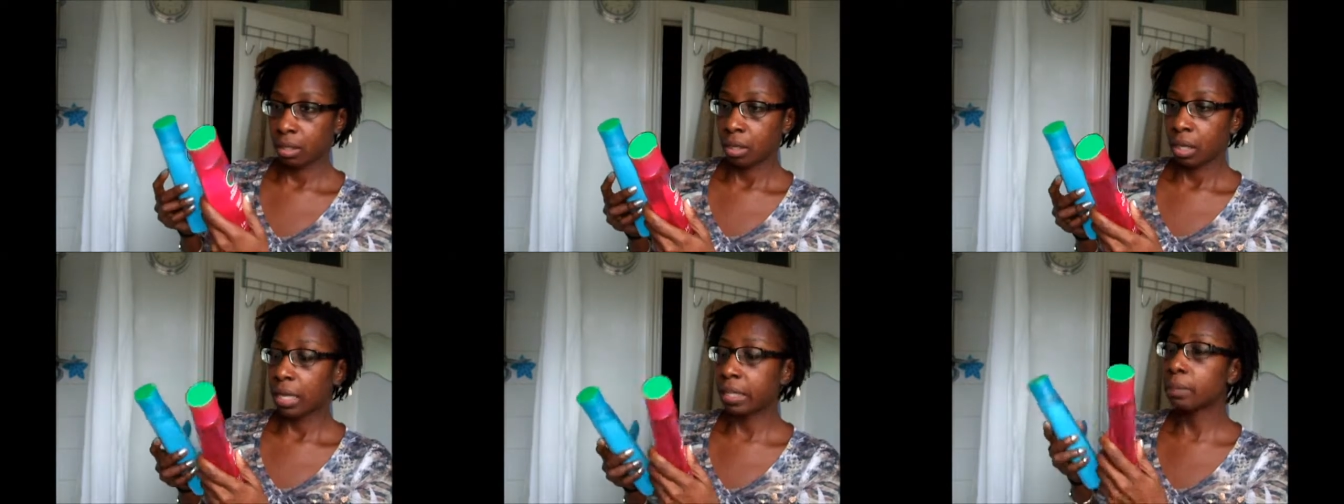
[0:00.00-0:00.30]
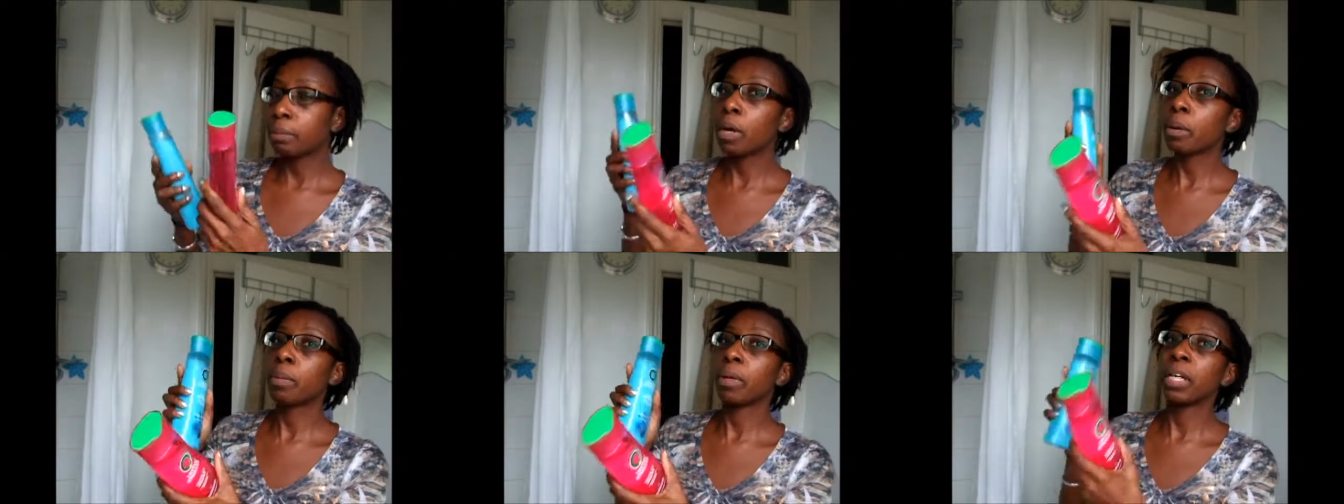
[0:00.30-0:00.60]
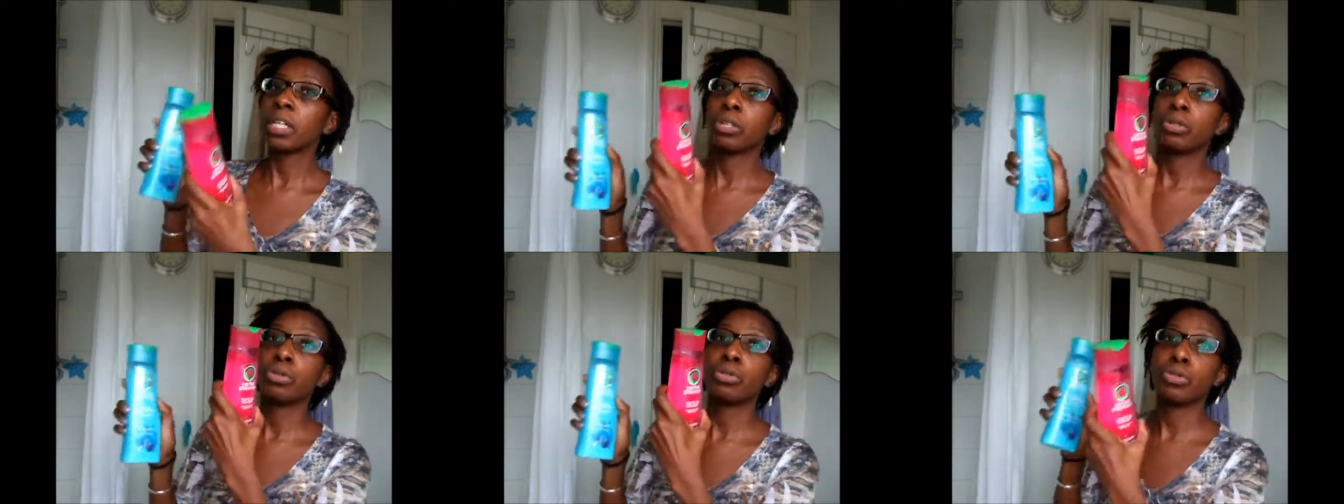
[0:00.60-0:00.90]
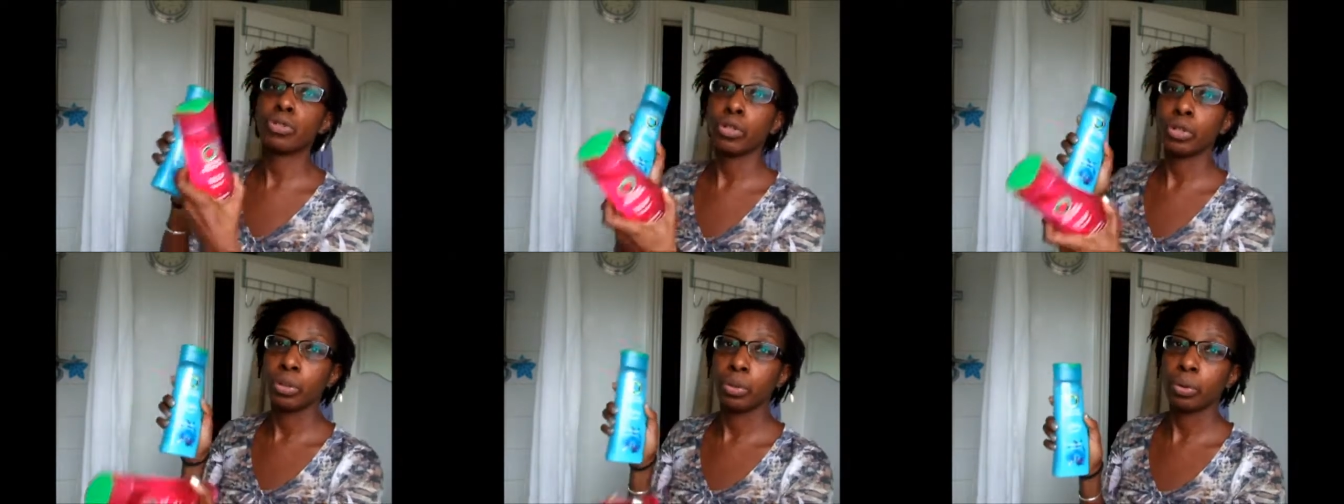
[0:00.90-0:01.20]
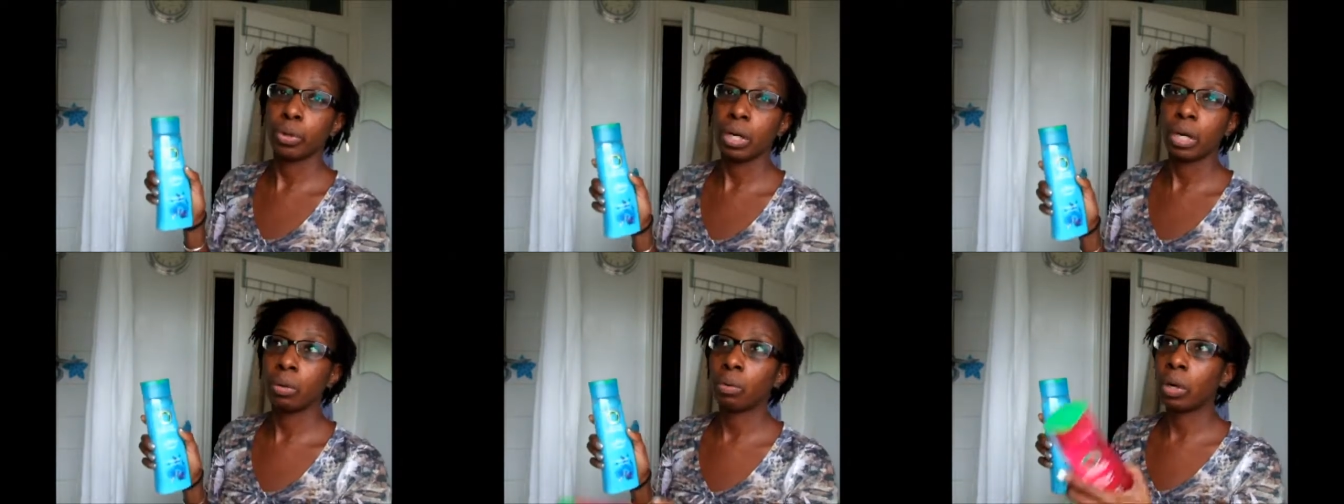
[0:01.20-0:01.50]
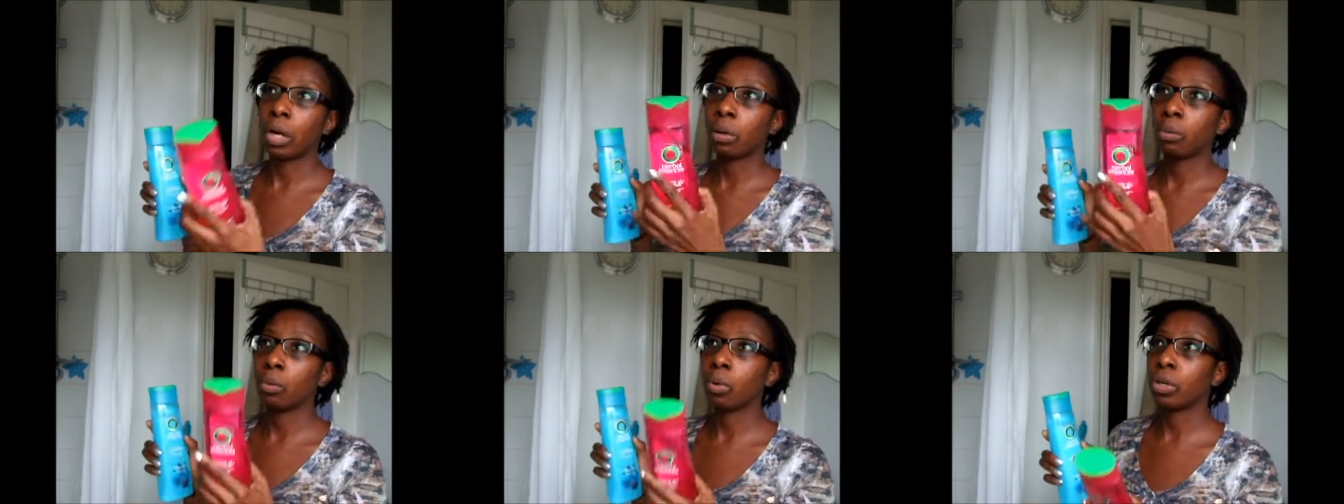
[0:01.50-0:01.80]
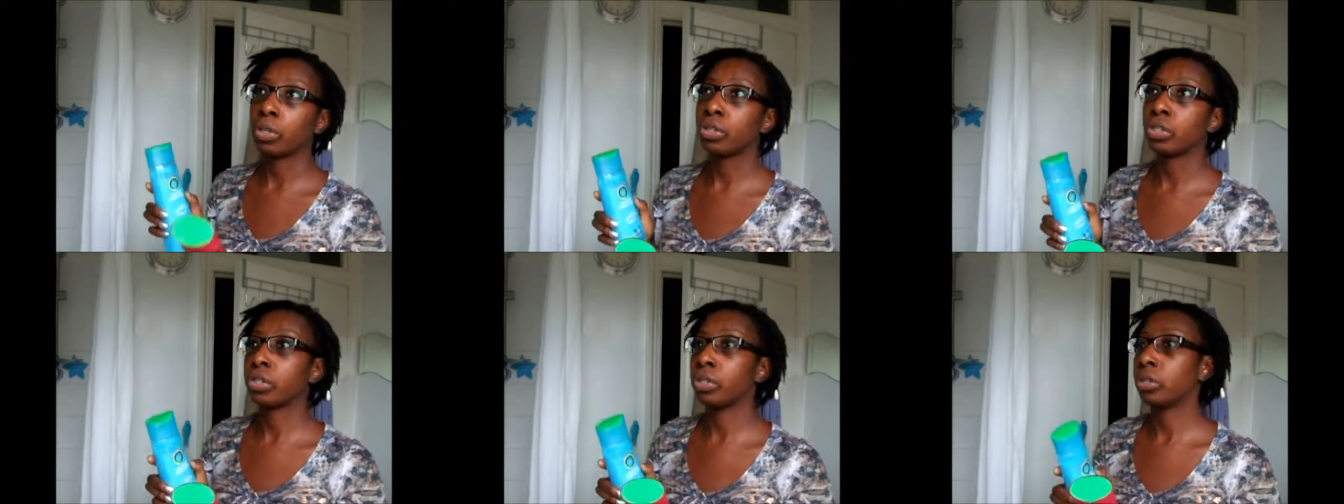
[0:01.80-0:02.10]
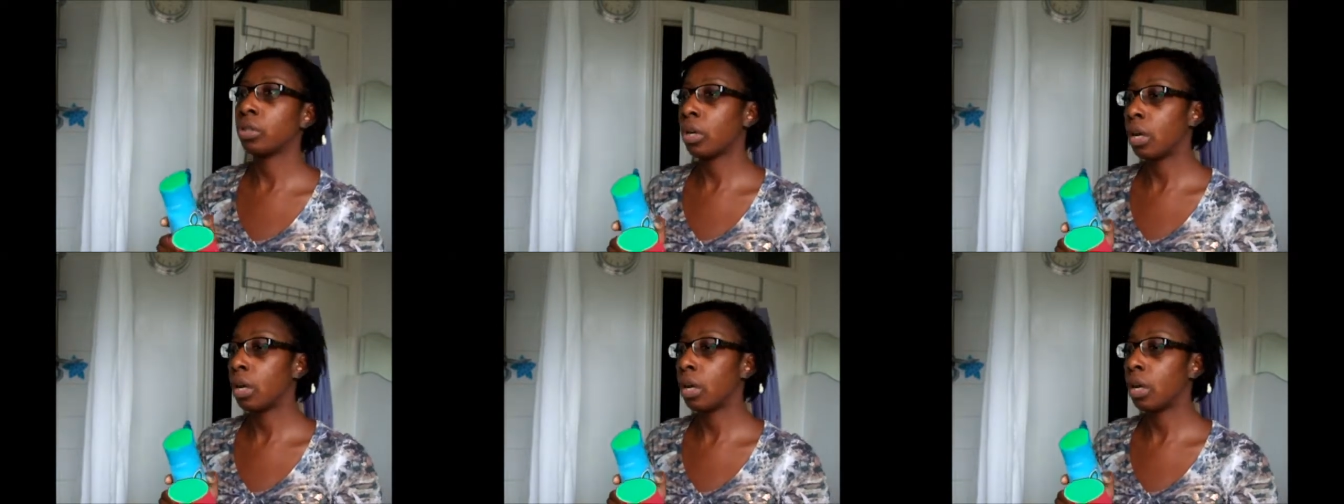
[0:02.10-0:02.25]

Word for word: at the moment I use two. I, I wash.